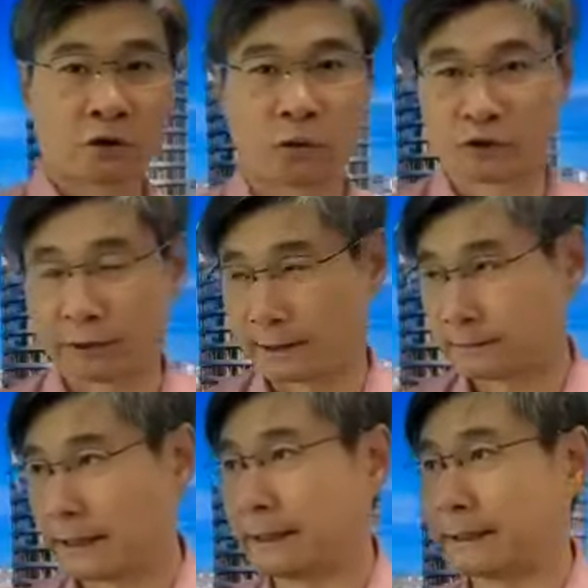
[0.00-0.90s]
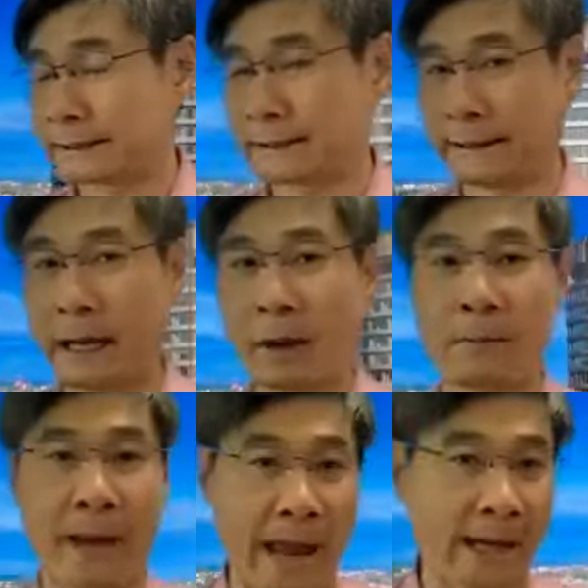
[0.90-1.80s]
Switzerland. And it is the
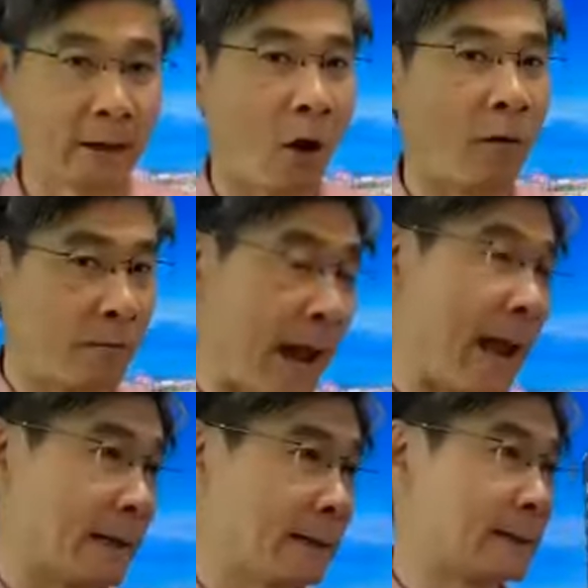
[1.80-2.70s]
bank of banks.